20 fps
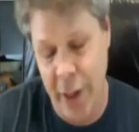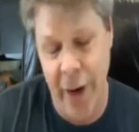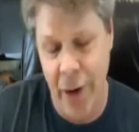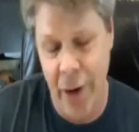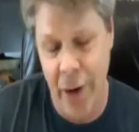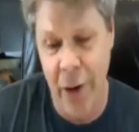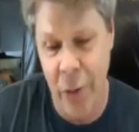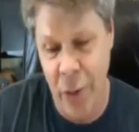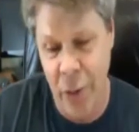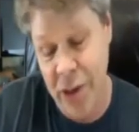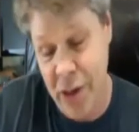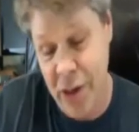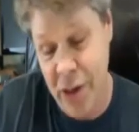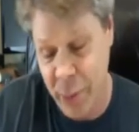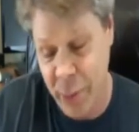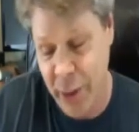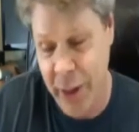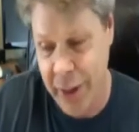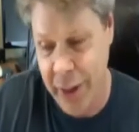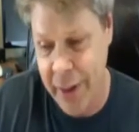What I heard was
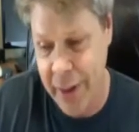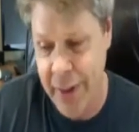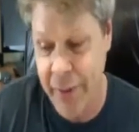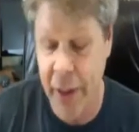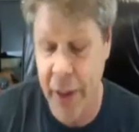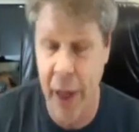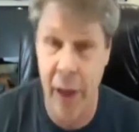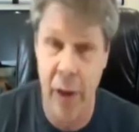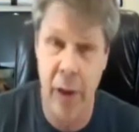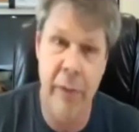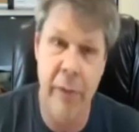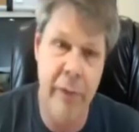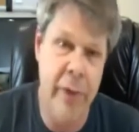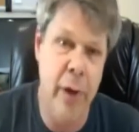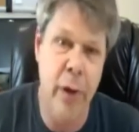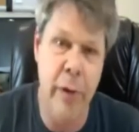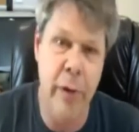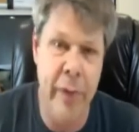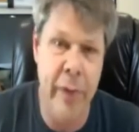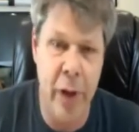completely different. I heard
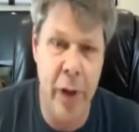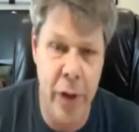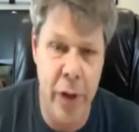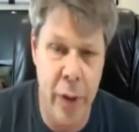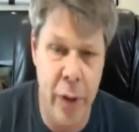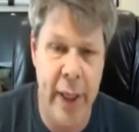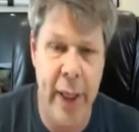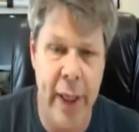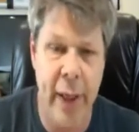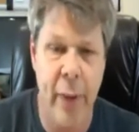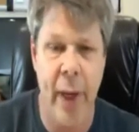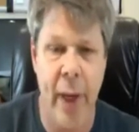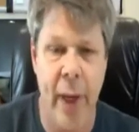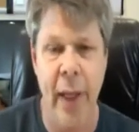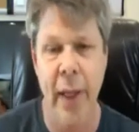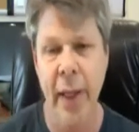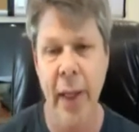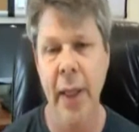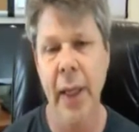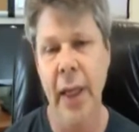feel the fear, do it anyway,
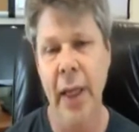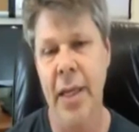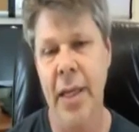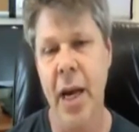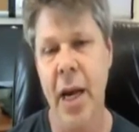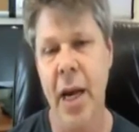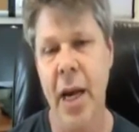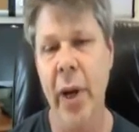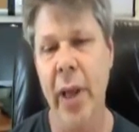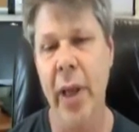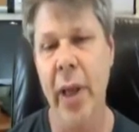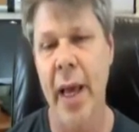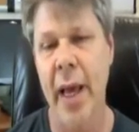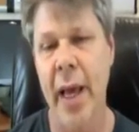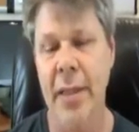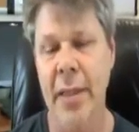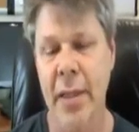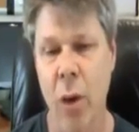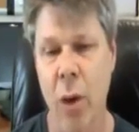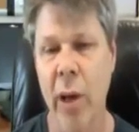because I
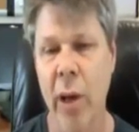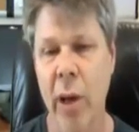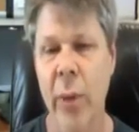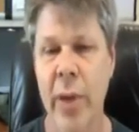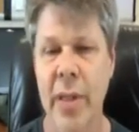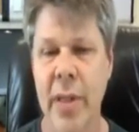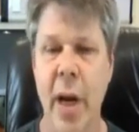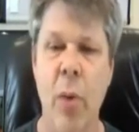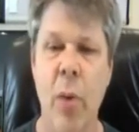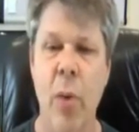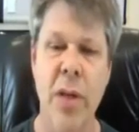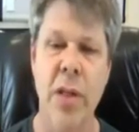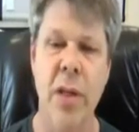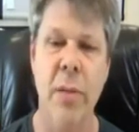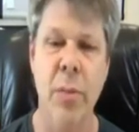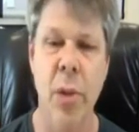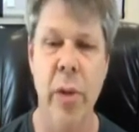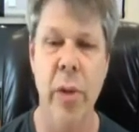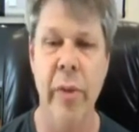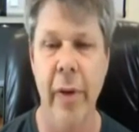realized the only reason I
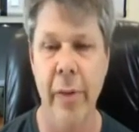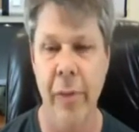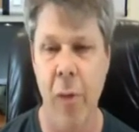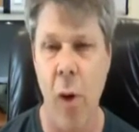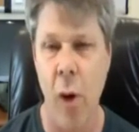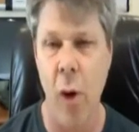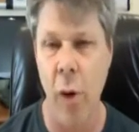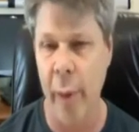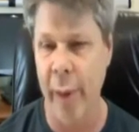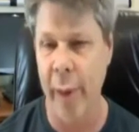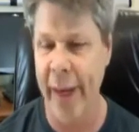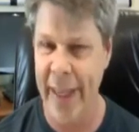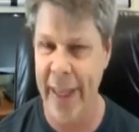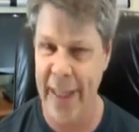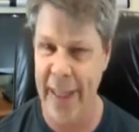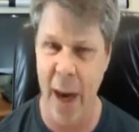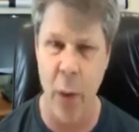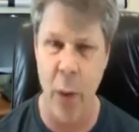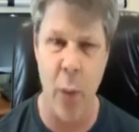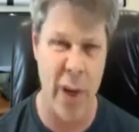wasn't moving forward
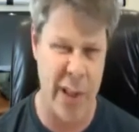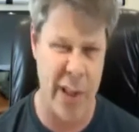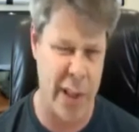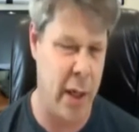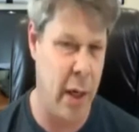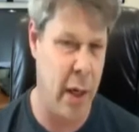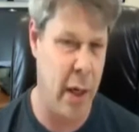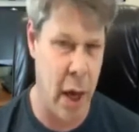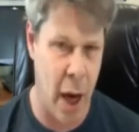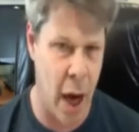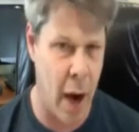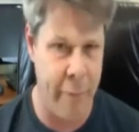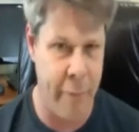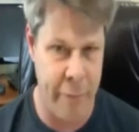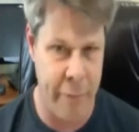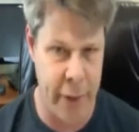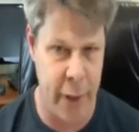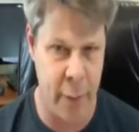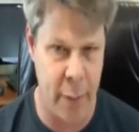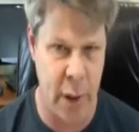is I wasn't
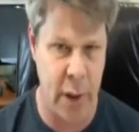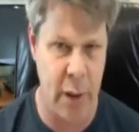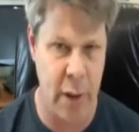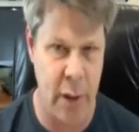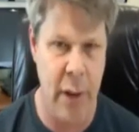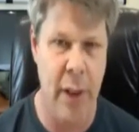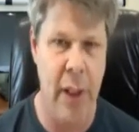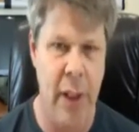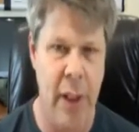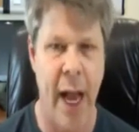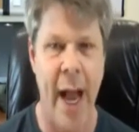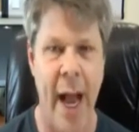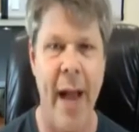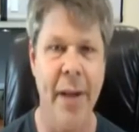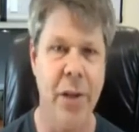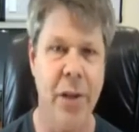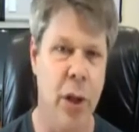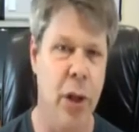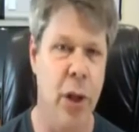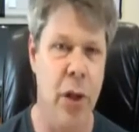comfortable. I
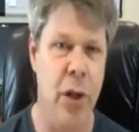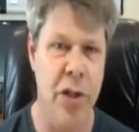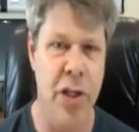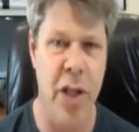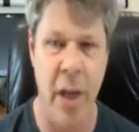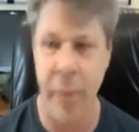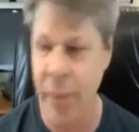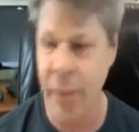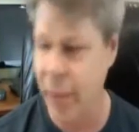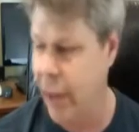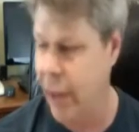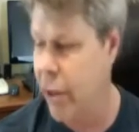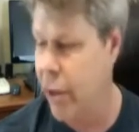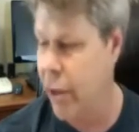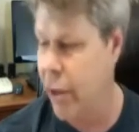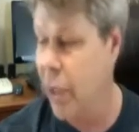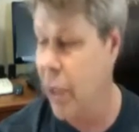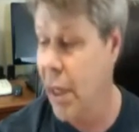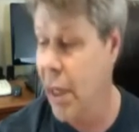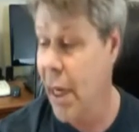had to learn something
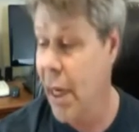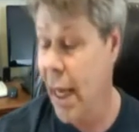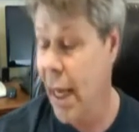new.